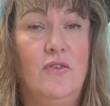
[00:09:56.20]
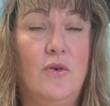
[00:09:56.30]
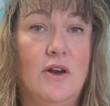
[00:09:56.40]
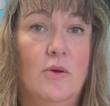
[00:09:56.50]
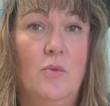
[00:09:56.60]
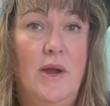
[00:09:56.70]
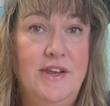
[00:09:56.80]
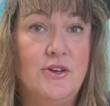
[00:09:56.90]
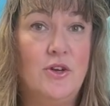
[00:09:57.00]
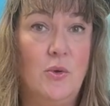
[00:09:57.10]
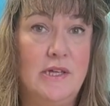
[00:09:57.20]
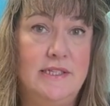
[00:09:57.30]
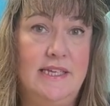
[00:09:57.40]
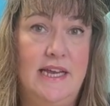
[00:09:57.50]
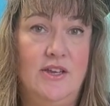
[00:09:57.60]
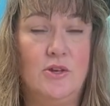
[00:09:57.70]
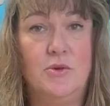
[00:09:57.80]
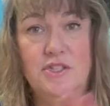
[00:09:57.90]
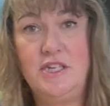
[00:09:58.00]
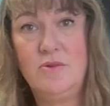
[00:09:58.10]
for when you're quilting and you're
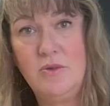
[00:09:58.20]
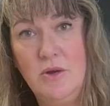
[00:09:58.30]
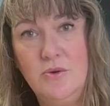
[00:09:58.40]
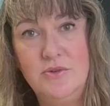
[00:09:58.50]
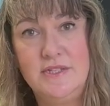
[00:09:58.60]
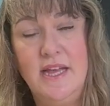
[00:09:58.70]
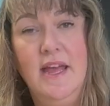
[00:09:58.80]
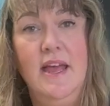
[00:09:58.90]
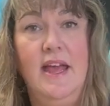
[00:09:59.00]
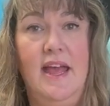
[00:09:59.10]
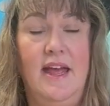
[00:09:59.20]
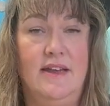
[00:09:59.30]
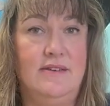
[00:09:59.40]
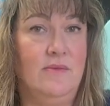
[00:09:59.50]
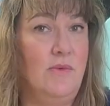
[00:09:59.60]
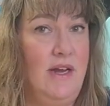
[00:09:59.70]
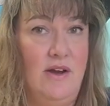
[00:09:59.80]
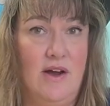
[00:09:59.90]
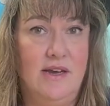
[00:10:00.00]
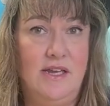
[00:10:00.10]
quilting rows and
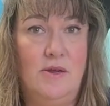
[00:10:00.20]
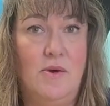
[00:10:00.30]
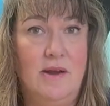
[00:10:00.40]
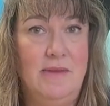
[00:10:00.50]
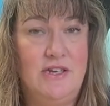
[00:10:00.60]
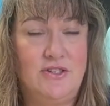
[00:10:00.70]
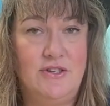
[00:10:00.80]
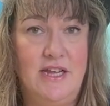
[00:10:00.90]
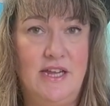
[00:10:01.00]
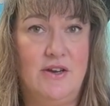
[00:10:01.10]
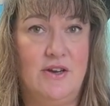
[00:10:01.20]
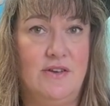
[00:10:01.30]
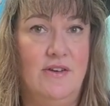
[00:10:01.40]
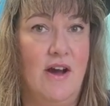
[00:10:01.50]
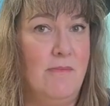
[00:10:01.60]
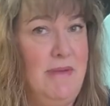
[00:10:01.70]
whatnot. You want to make sure that you're not